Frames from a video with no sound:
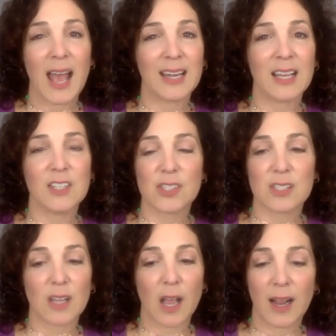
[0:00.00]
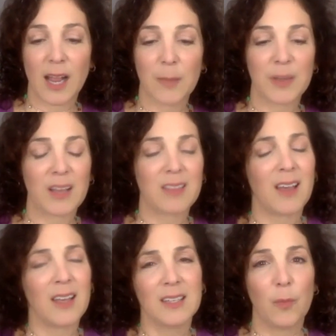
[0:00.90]
And I just hung up and I
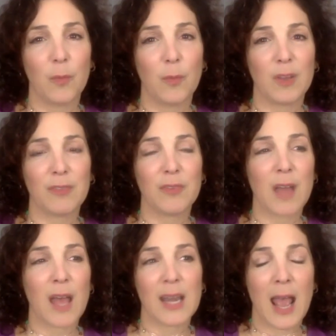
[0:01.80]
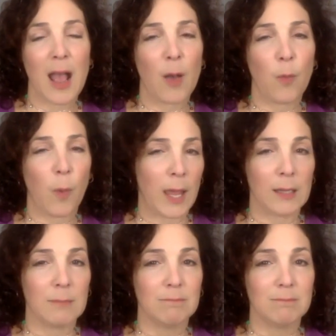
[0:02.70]
thought, if not now, when?